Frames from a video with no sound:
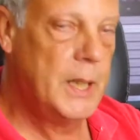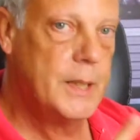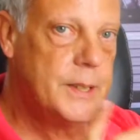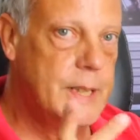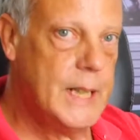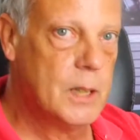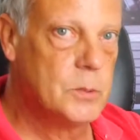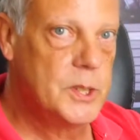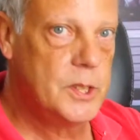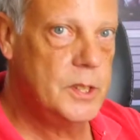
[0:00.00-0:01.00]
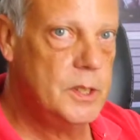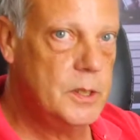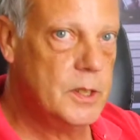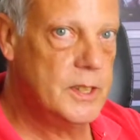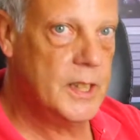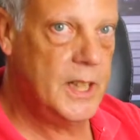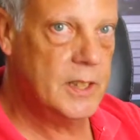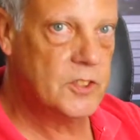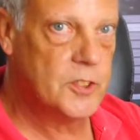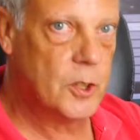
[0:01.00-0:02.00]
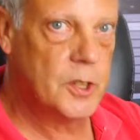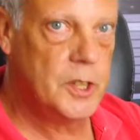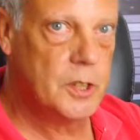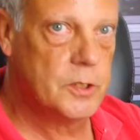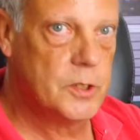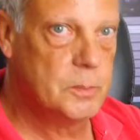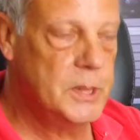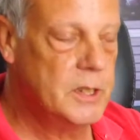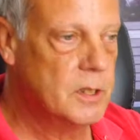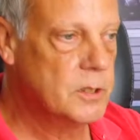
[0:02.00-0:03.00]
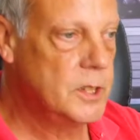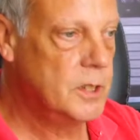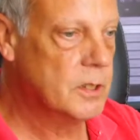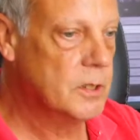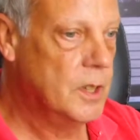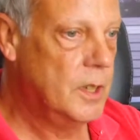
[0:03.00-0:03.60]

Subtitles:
Now with the enhanced audio of the Pico gear,